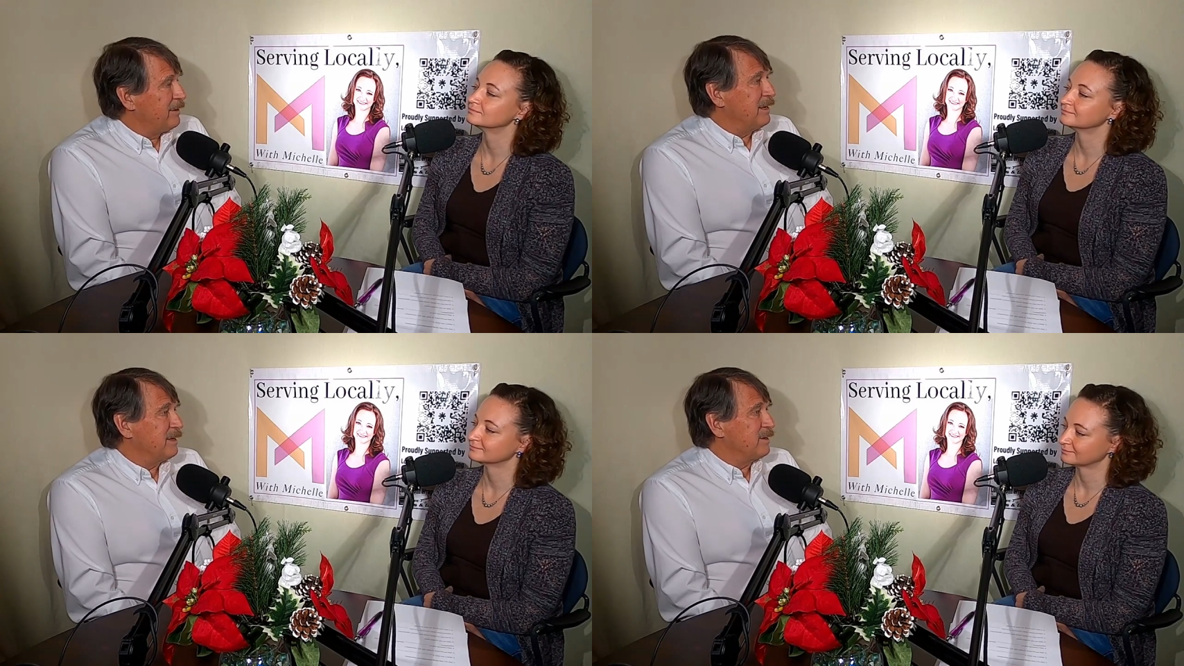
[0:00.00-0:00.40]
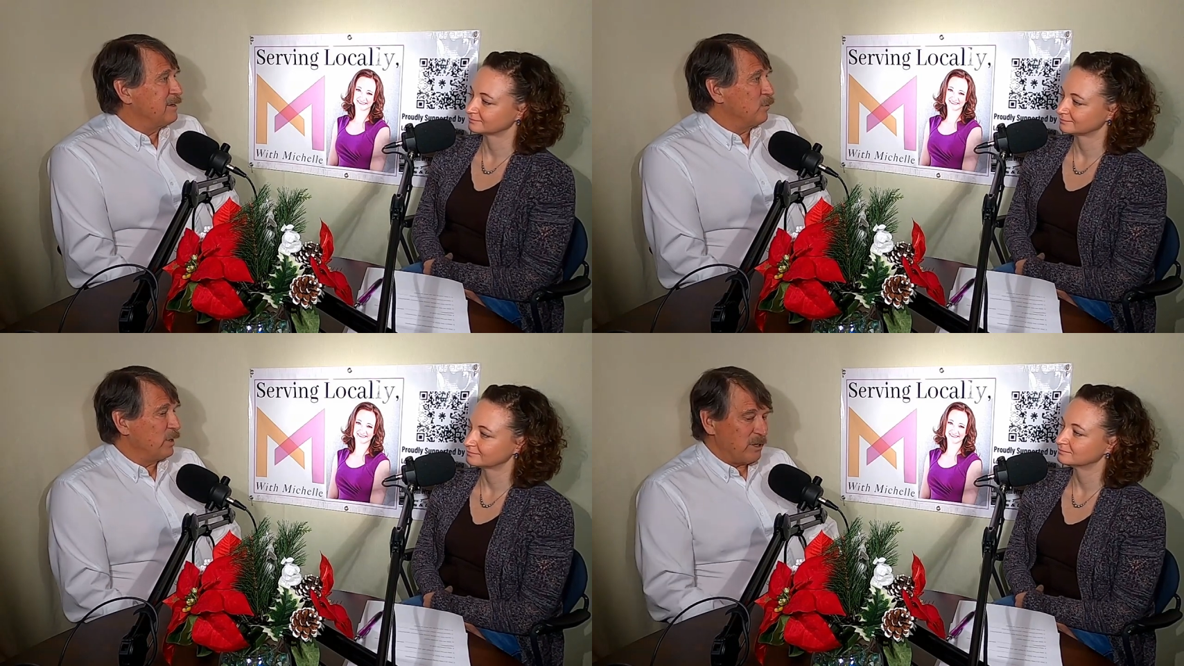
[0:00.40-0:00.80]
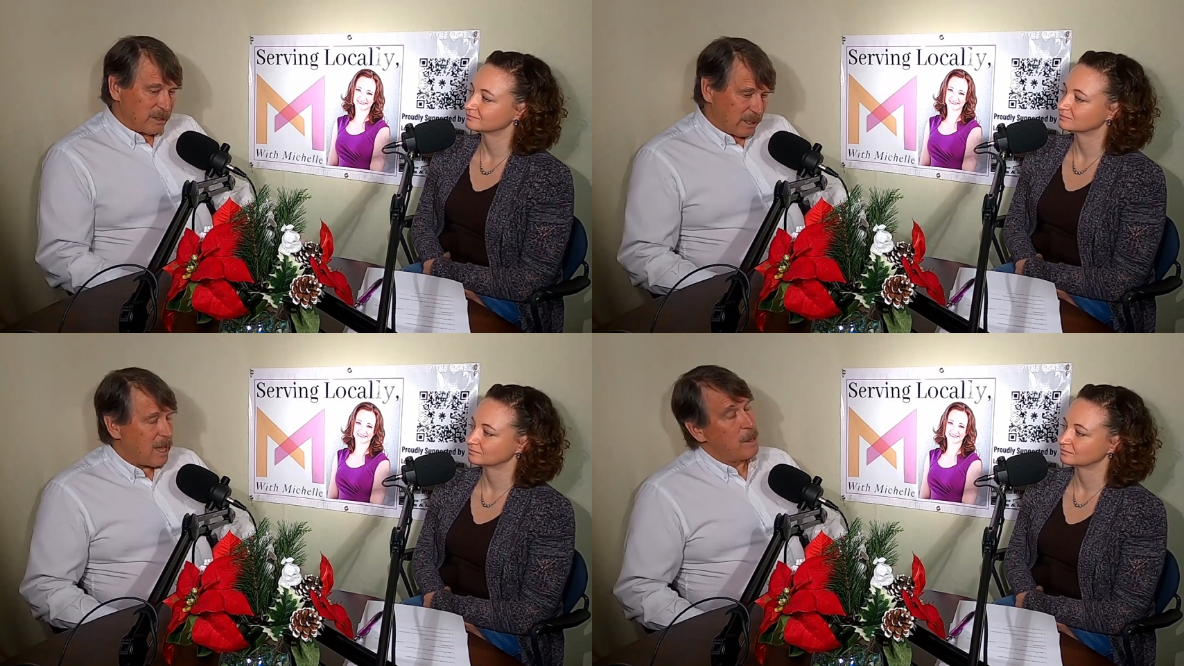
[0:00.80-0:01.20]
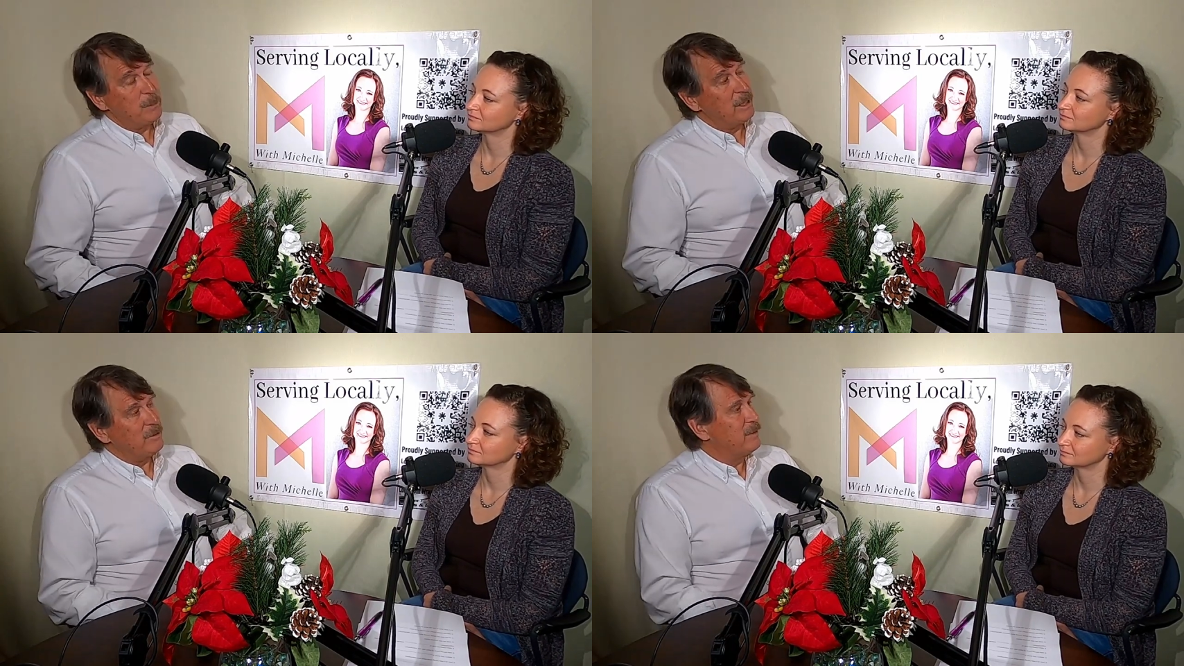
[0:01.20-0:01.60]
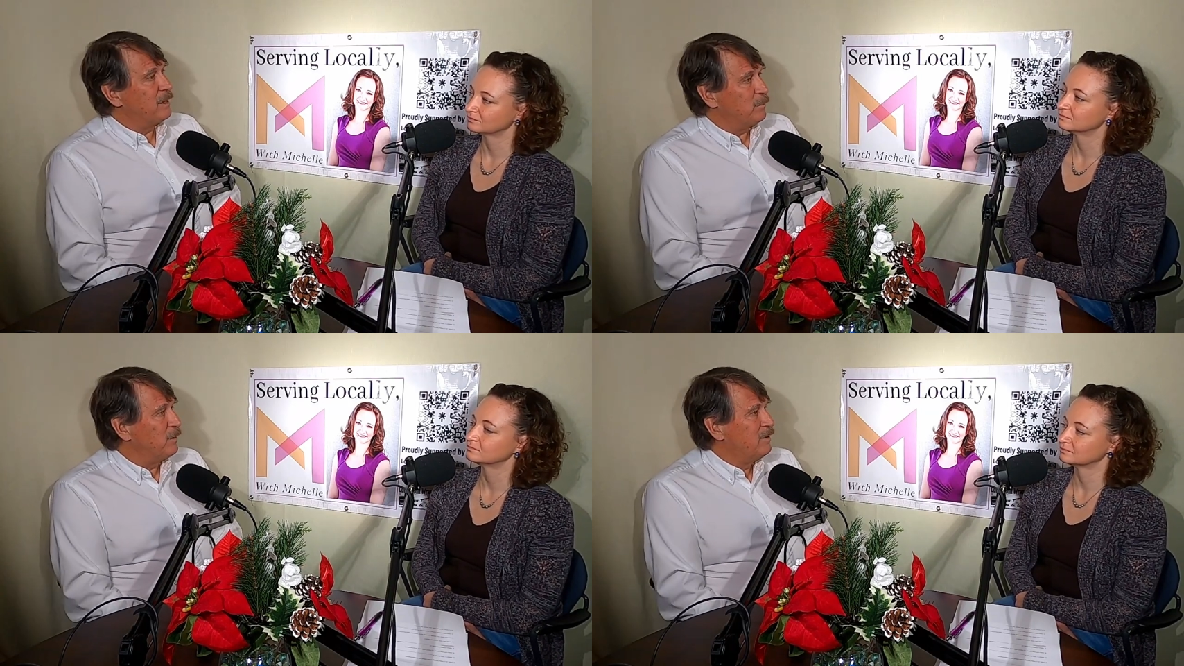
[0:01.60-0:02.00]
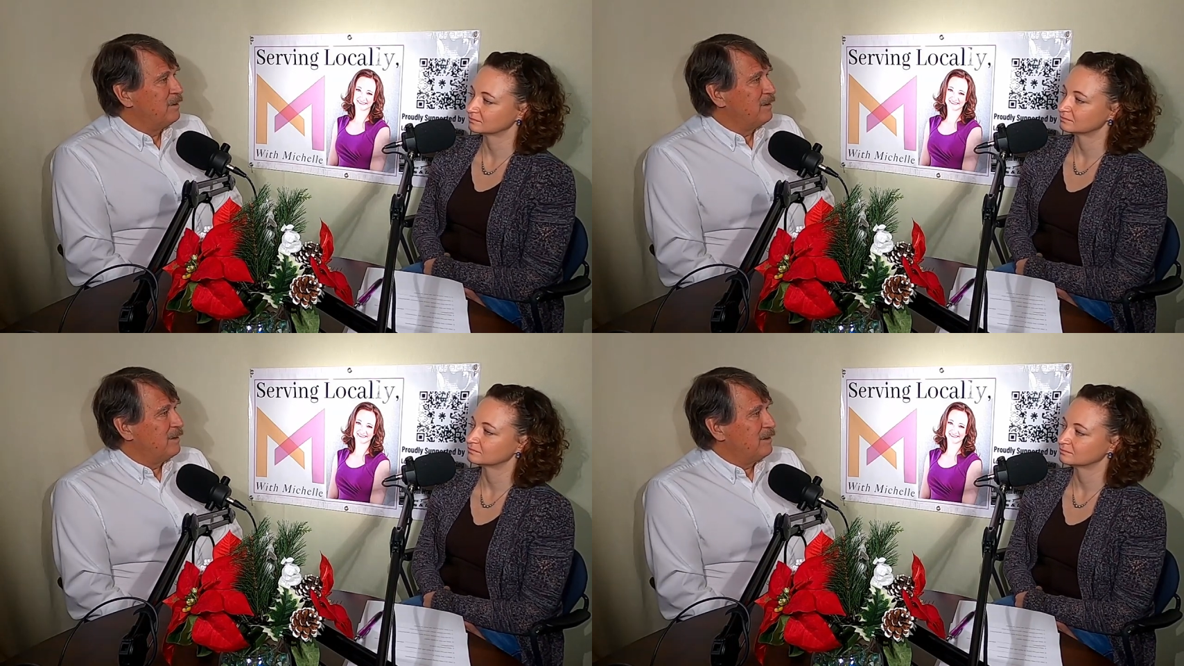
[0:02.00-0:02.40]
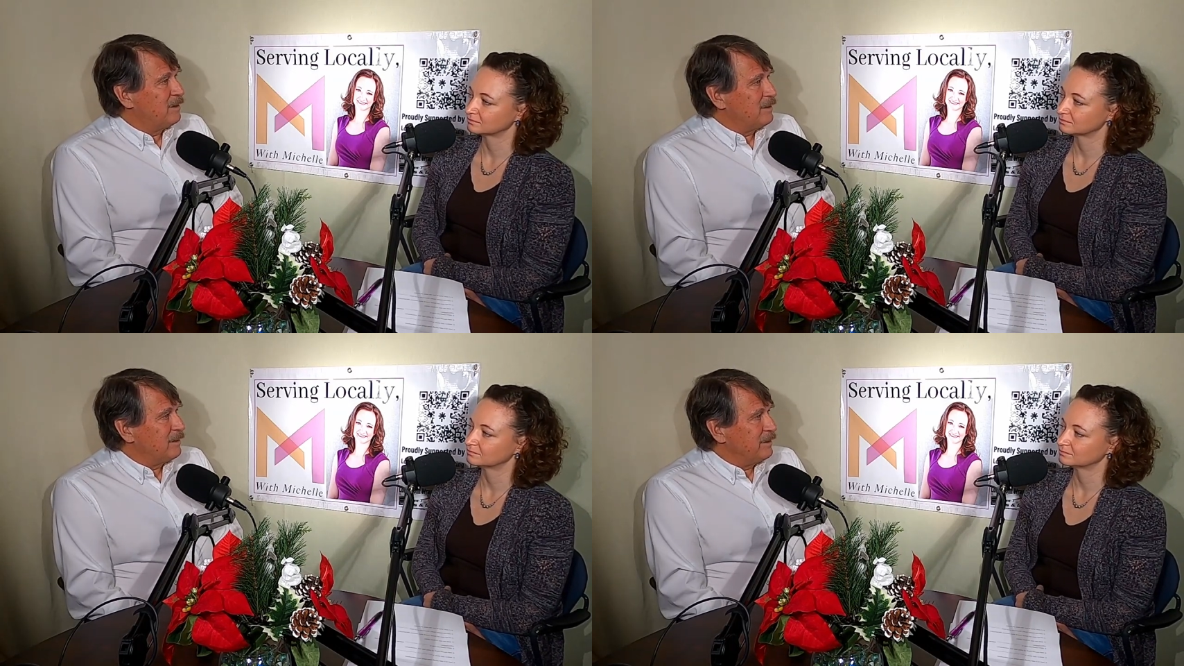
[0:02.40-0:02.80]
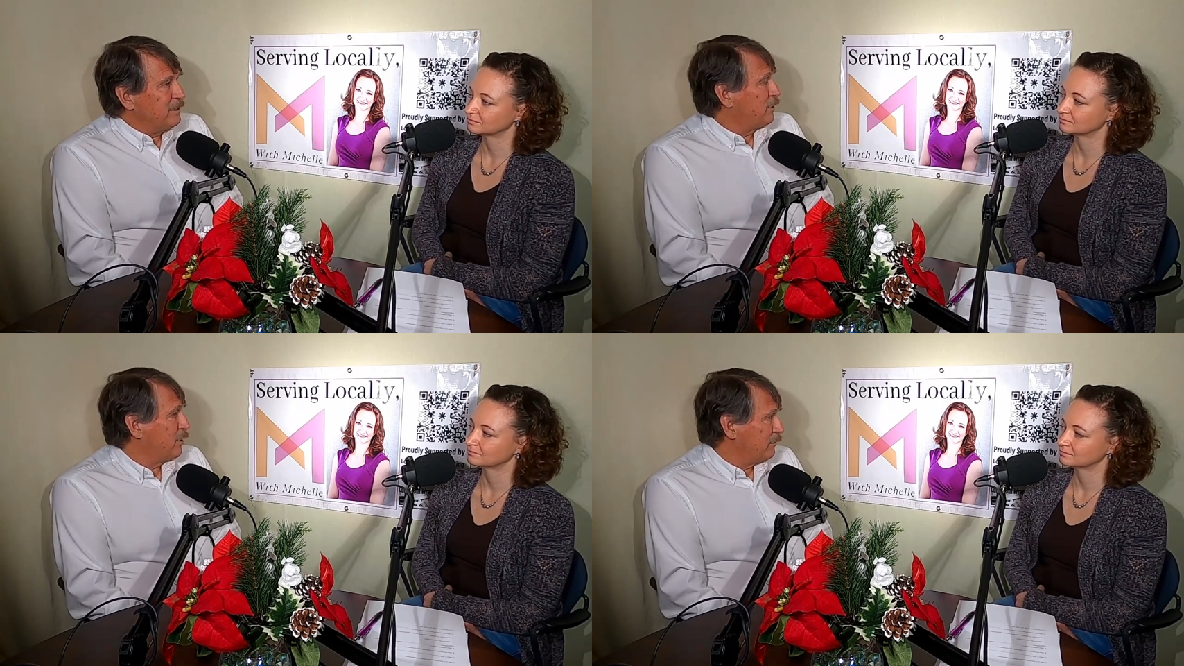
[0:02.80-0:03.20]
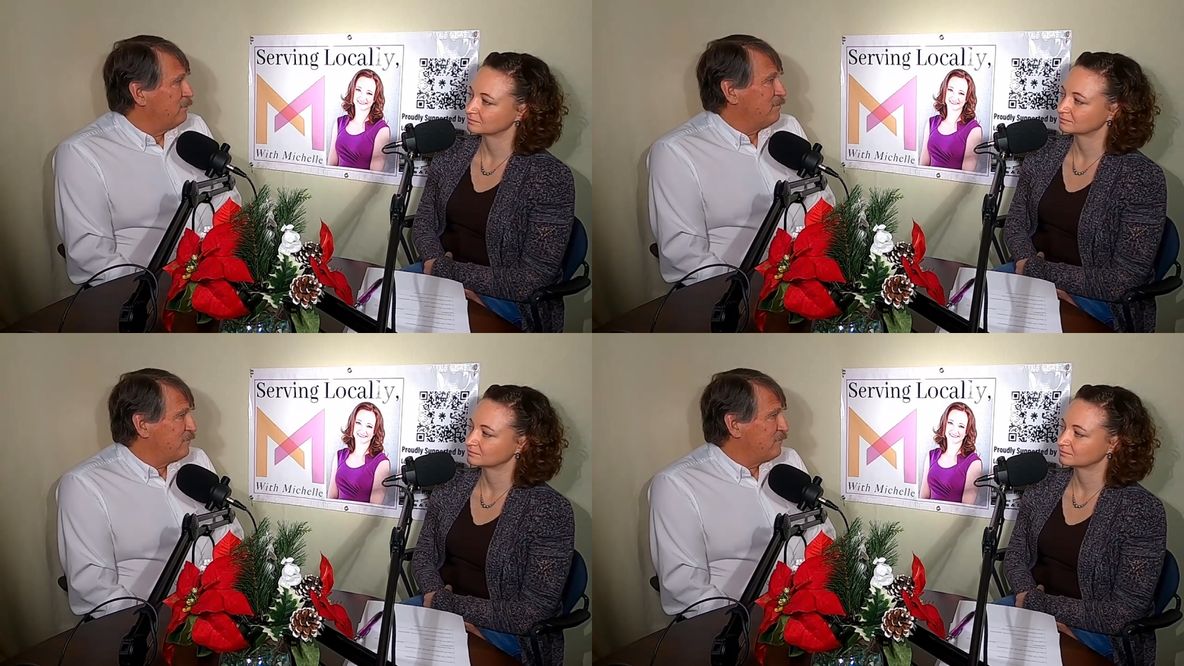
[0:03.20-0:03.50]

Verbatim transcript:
Speaker 1: and uh, we can accommodate them uh, in our